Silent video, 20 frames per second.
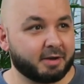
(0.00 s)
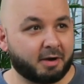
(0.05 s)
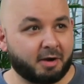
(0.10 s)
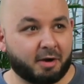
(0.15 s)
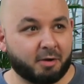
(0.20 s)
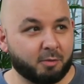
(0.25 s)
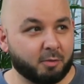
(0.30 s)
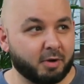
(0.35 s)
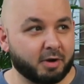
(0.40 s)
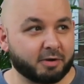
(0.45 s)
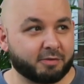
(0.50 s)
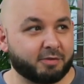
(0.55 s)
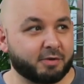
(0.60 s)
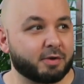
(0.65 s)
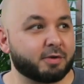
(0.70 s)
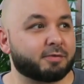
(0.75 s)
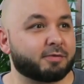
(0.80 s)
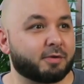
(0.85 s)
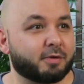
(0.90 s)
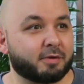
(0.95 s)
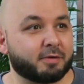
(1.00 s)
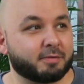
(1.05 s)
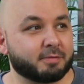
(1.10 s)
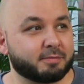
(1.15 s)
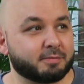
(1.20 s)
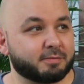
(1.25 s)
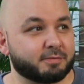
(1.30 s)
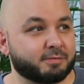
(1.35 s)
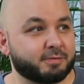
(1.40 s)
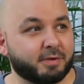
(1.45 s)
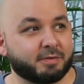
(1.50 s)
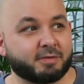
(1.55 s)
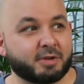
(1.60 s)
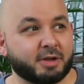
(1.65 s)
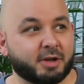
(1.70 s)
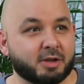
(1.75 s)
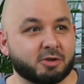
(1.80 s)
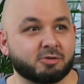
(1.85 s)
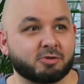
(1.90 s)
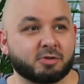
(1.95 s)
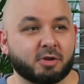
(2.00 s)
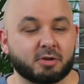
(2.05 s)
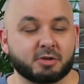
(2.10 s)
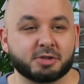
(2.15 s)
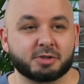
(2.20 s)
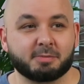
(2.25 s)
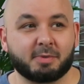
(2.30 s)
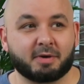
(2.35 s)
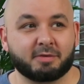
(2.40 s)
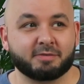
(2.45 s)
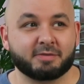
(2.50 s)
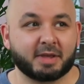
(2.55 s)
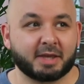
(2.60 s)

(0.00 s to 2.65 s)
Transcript: I'll work for you for $1,500 a month.